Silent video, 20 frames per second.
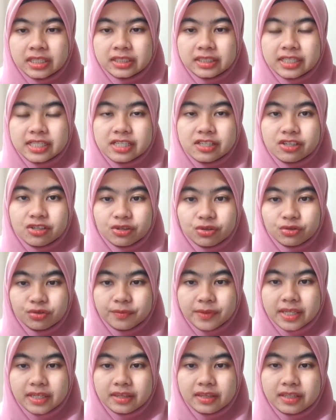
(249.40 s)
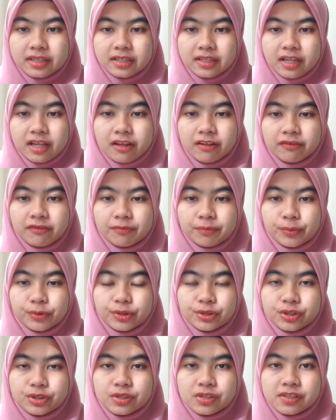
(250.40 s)
These two methods have
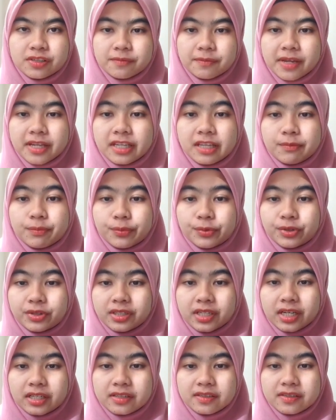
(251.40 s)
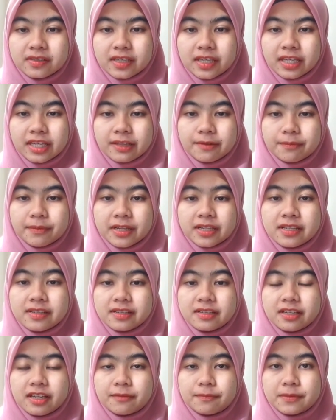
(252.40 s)
produced many products in
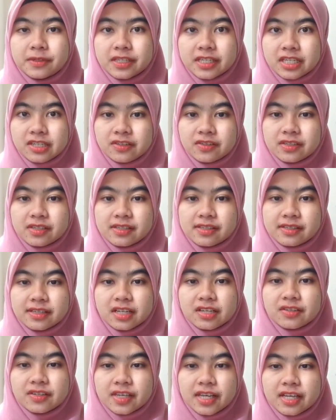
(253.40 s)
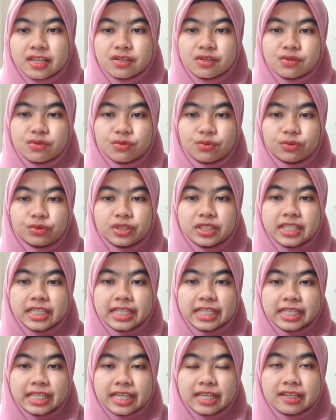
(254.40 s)
medicinal applications such as wound
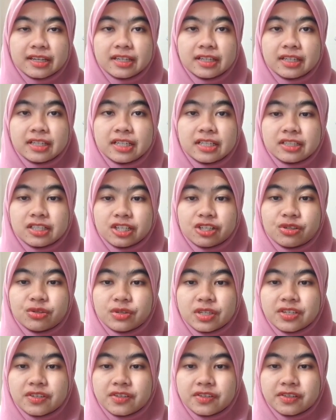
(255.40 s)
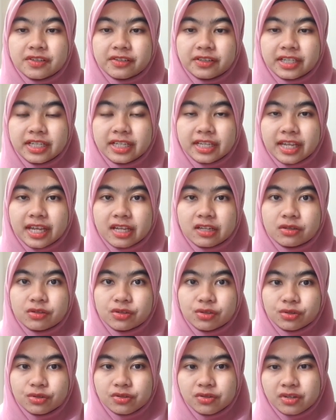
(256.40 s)
healing, tissue engineering, and
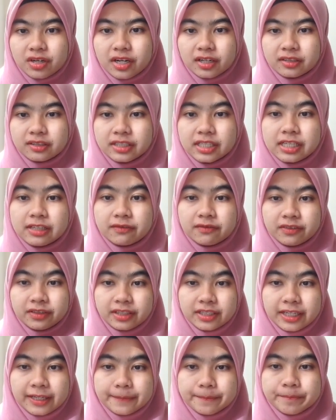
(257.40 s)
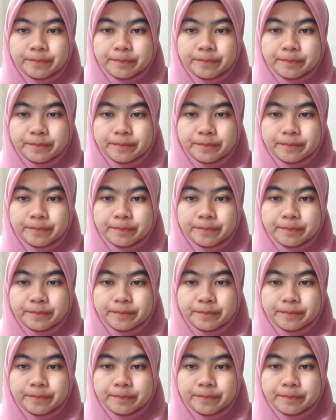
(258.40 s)
also drug delivery.